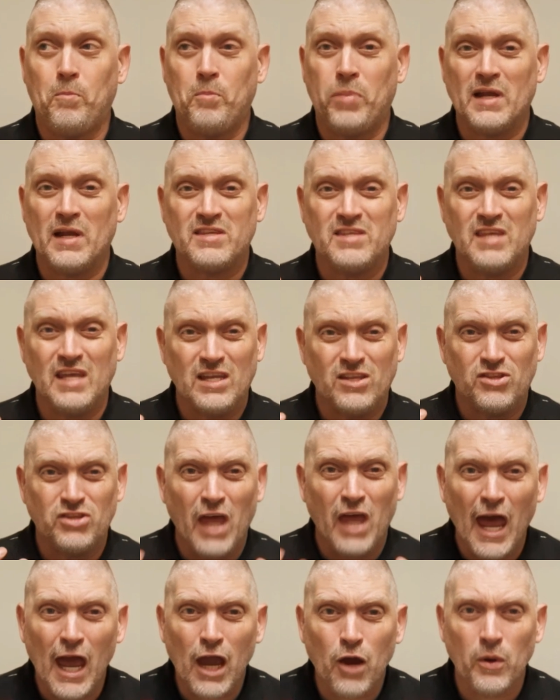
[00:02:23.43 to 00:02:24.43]
but it's the
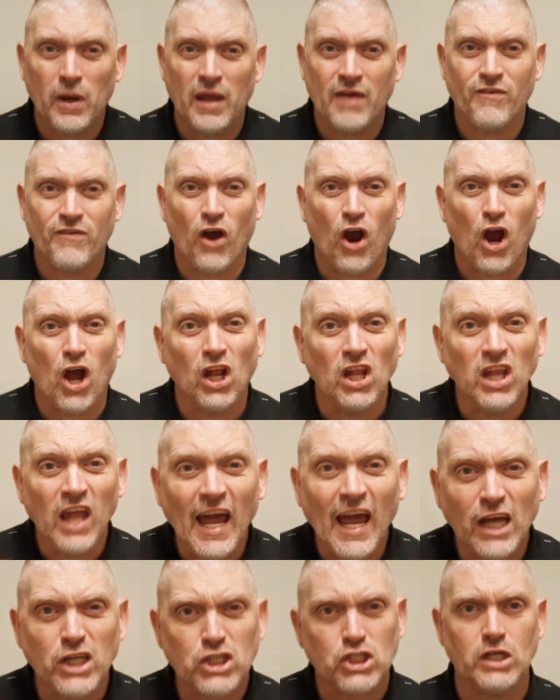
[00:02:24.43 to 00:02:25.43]
integrity of our
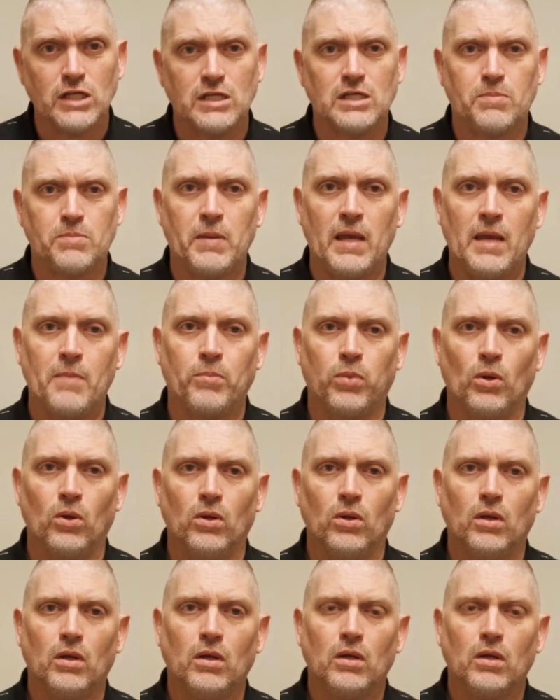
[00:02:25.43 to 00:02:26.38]
elections, people.